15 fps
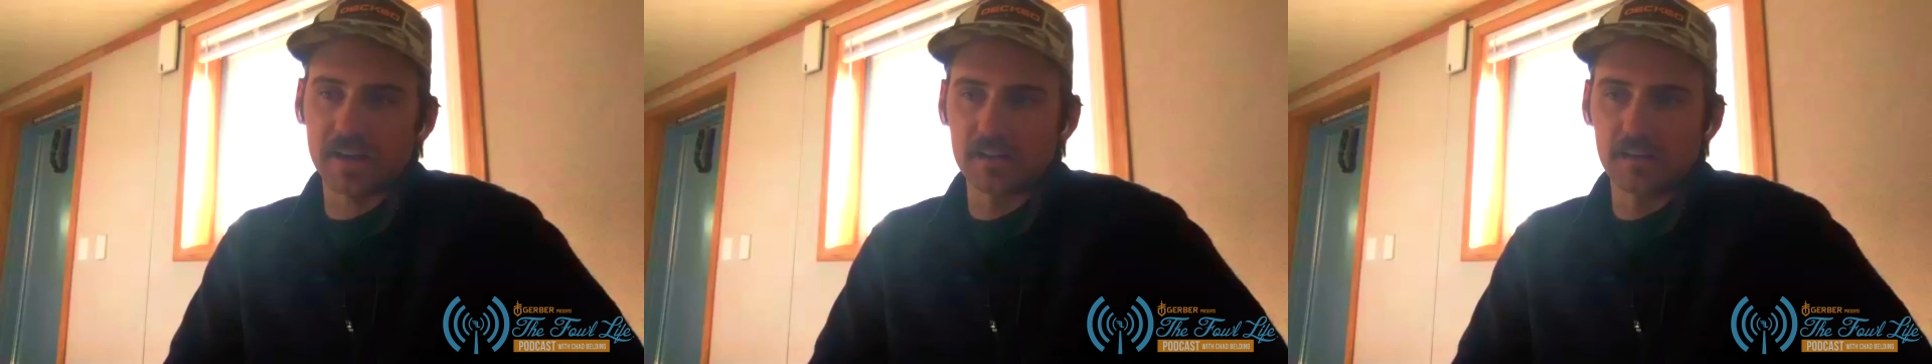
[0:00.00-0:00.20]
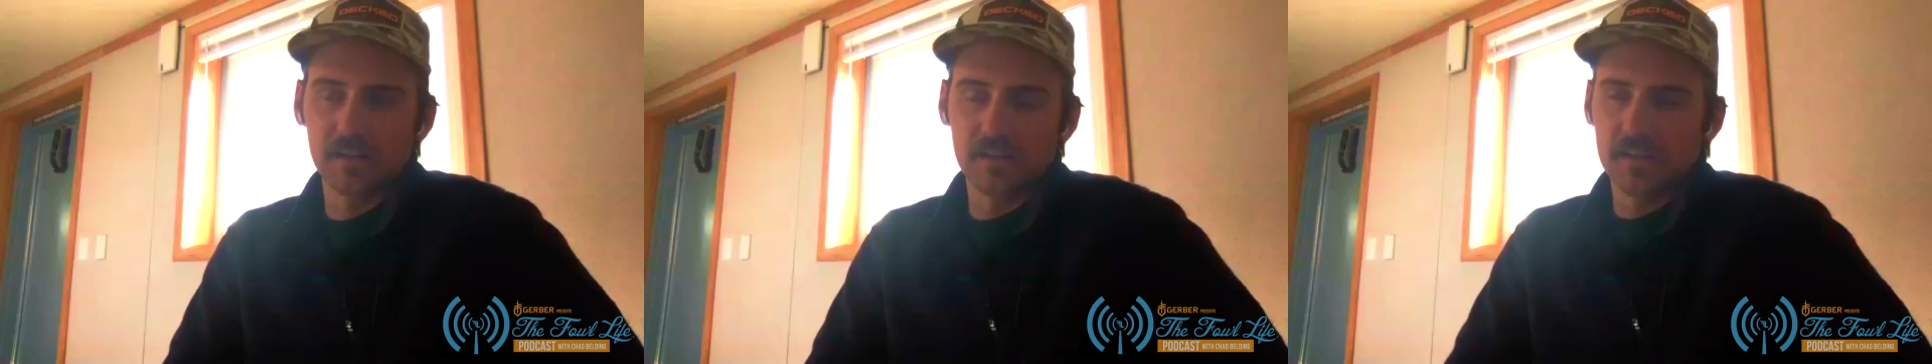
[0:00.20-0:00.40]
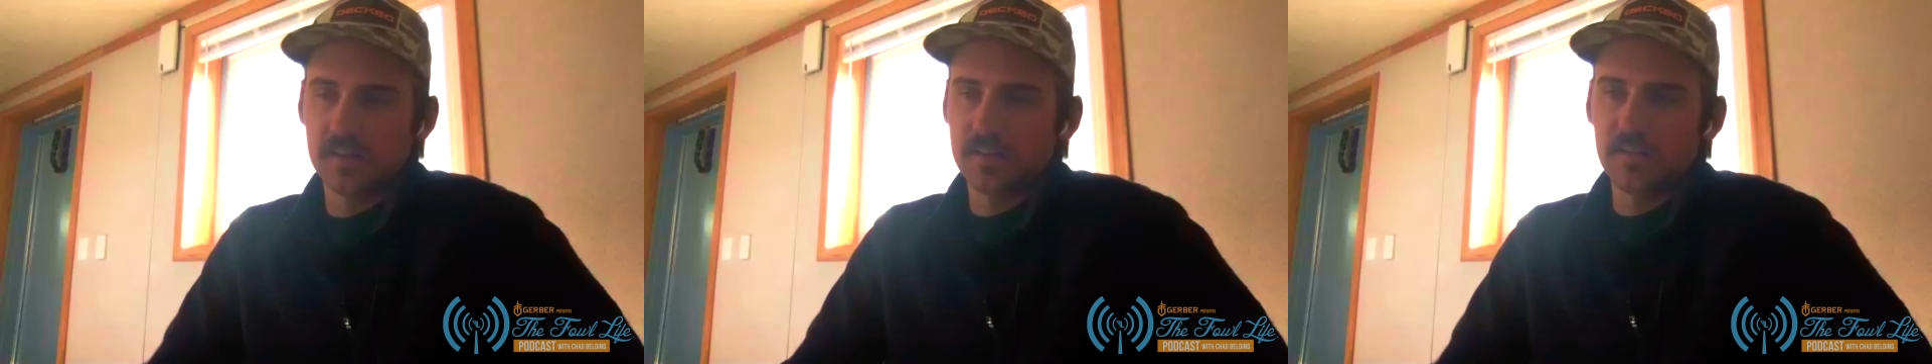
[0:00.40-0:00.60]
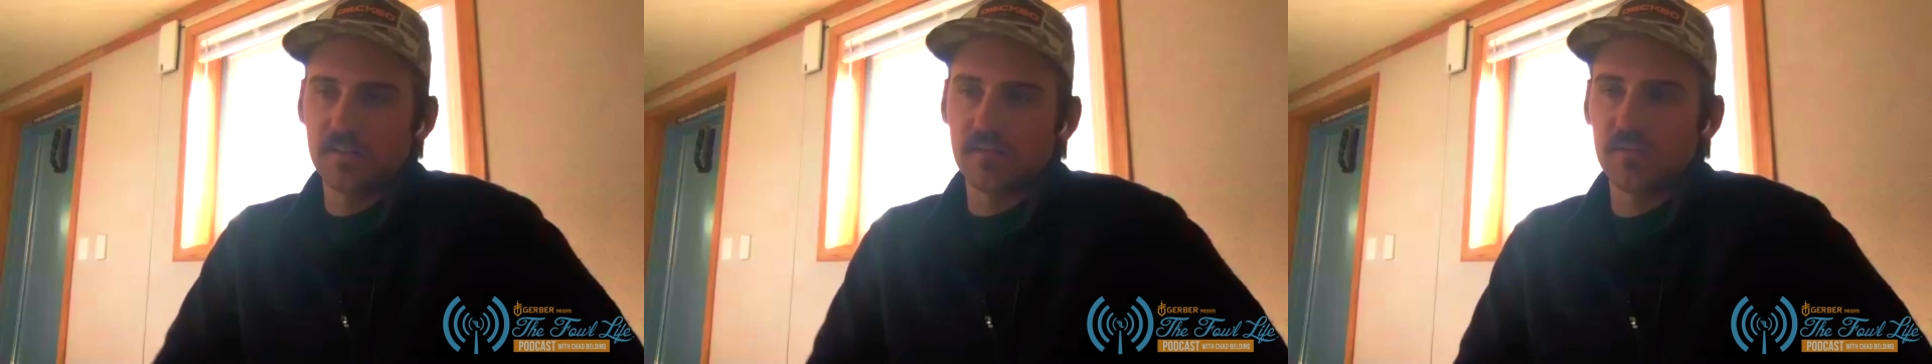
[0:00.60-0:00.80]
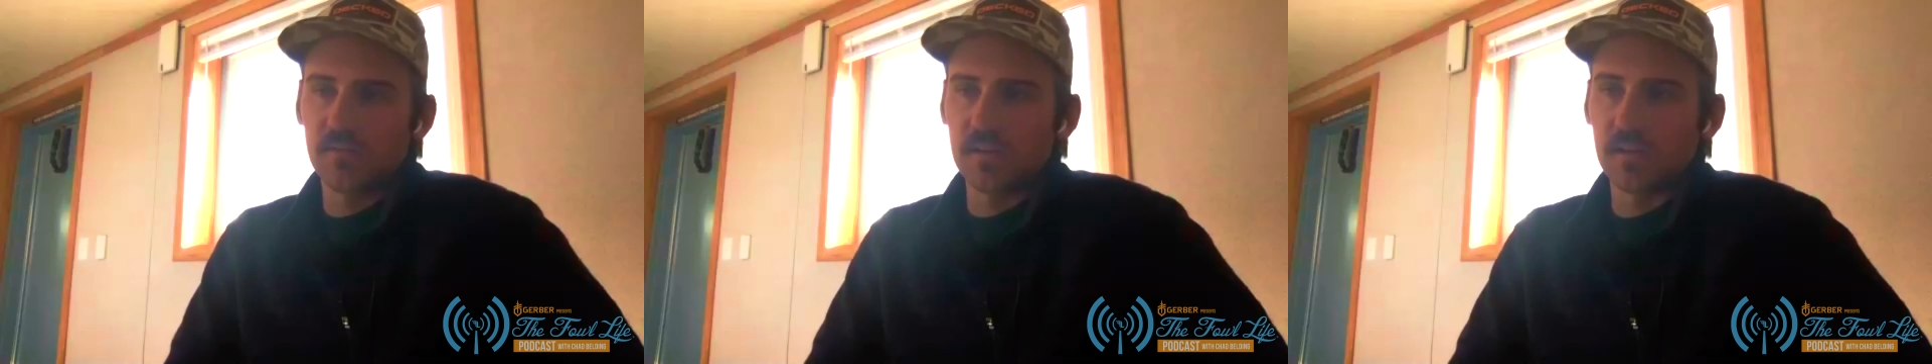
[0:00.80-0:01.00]
And,
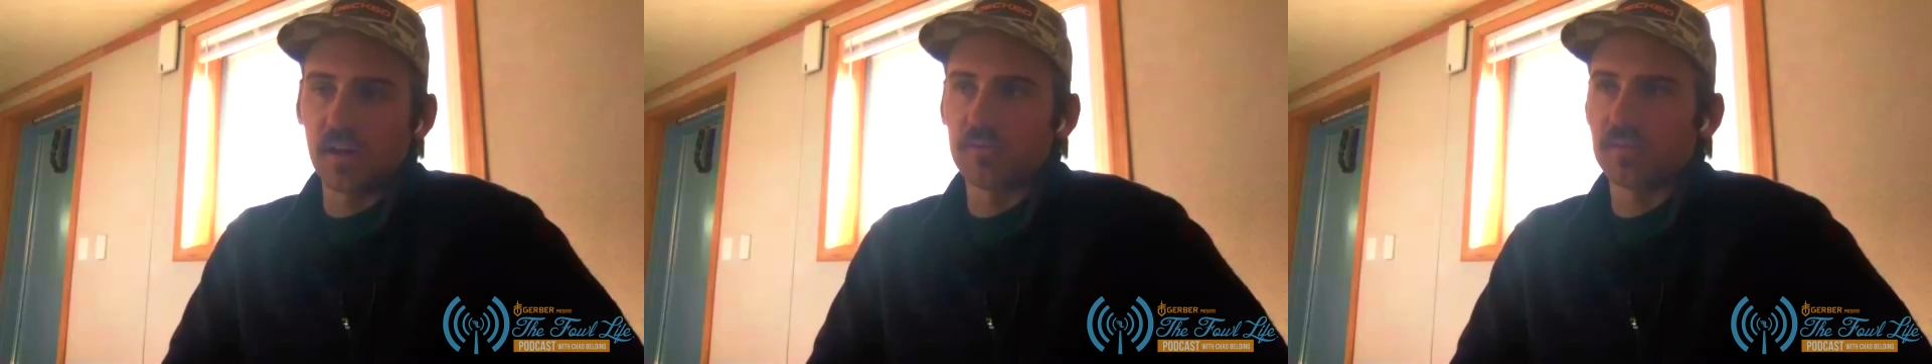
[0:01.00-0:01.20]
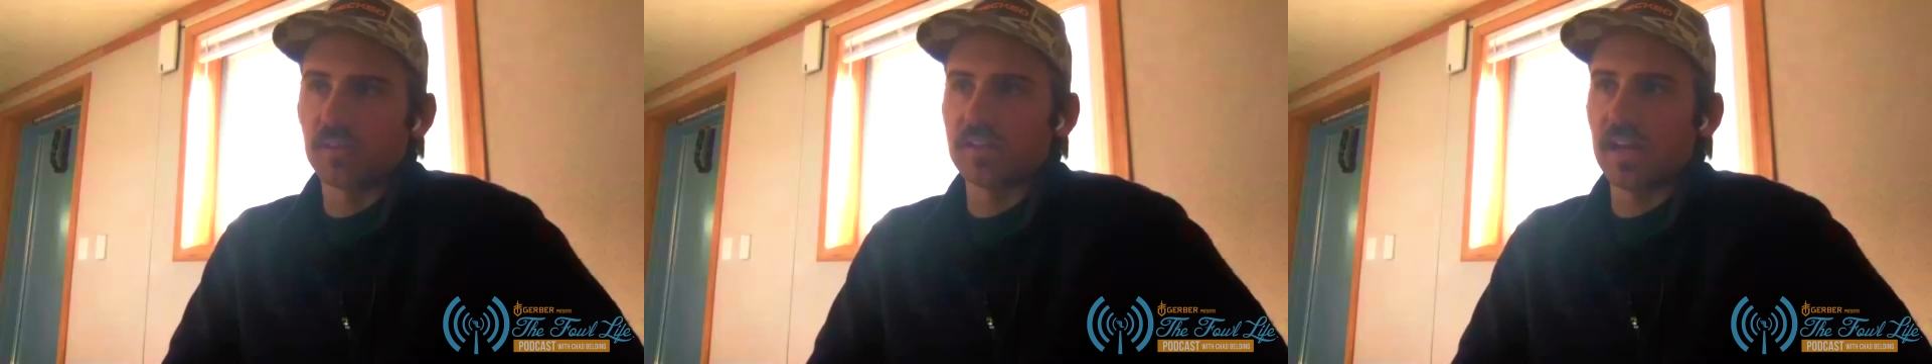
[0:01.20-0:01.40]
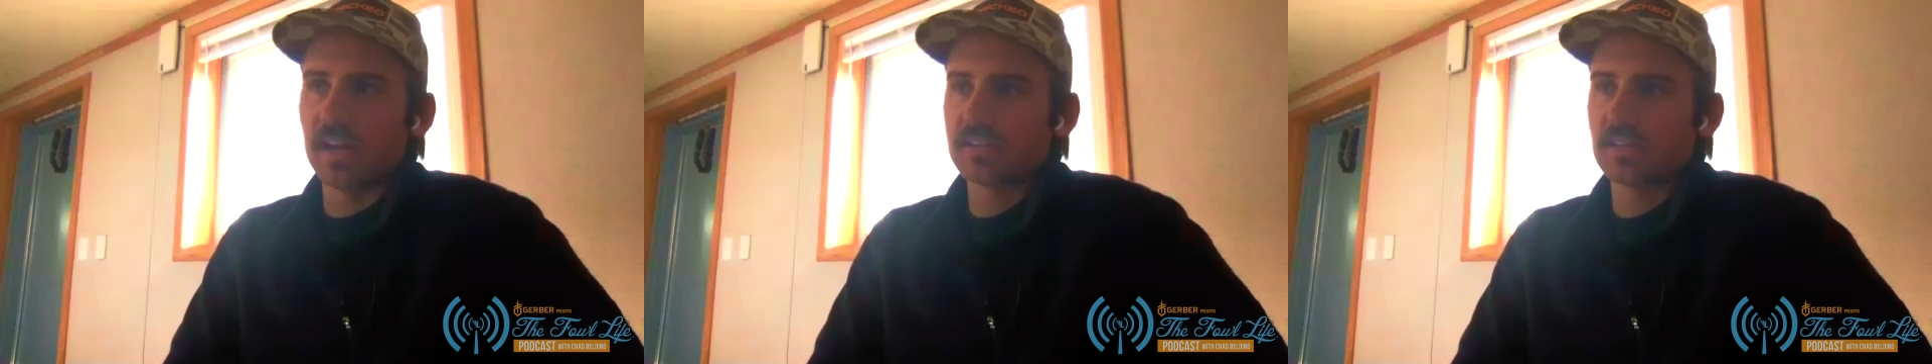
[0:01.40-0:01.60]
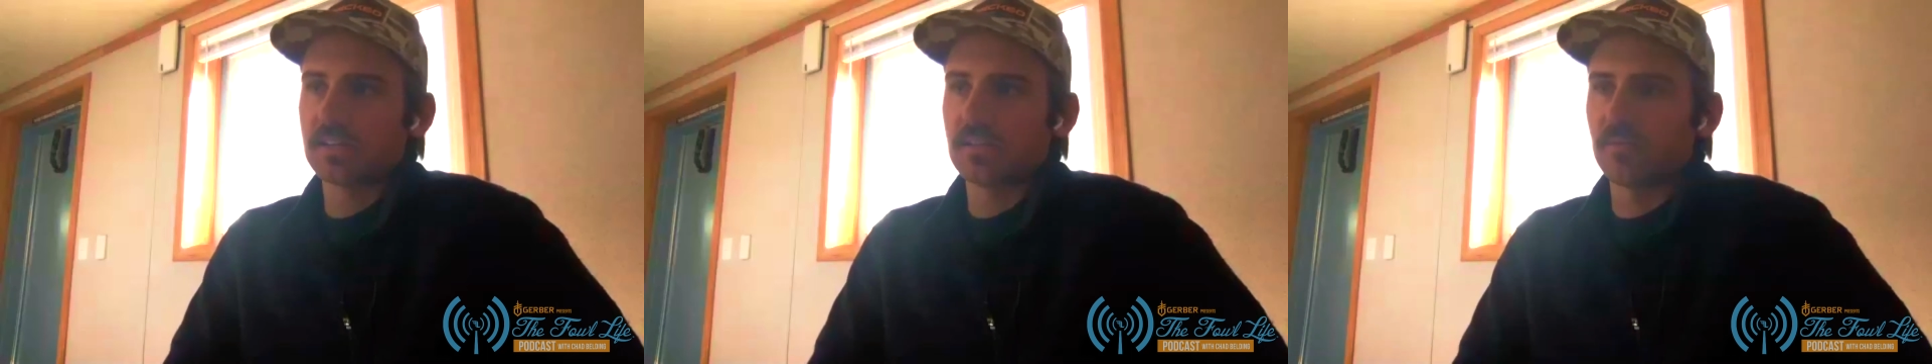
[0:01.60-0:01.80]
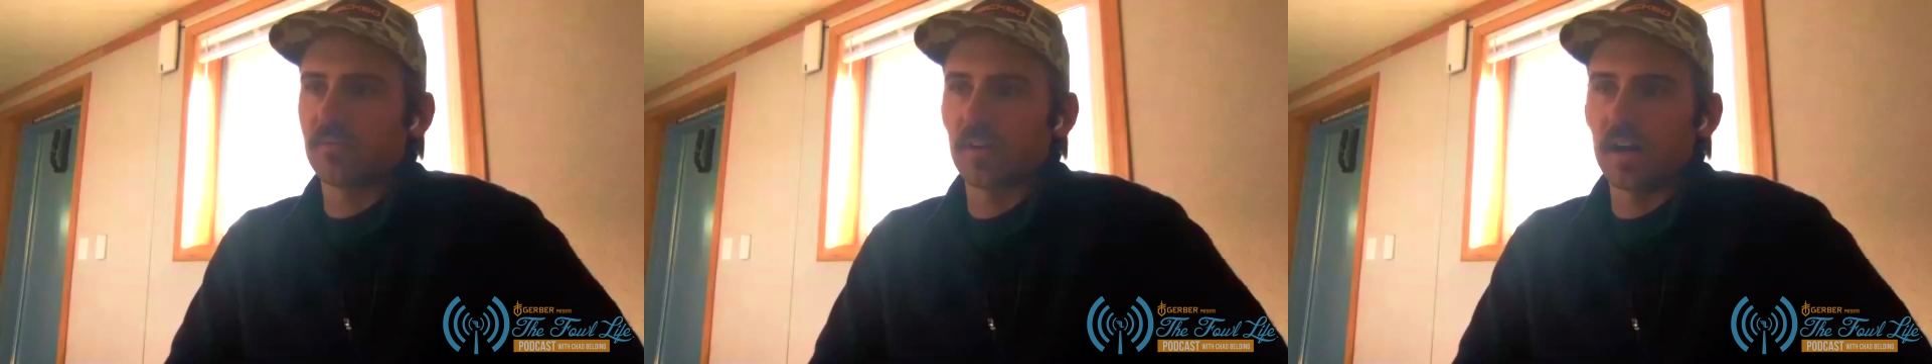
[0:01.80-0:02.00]
the deck system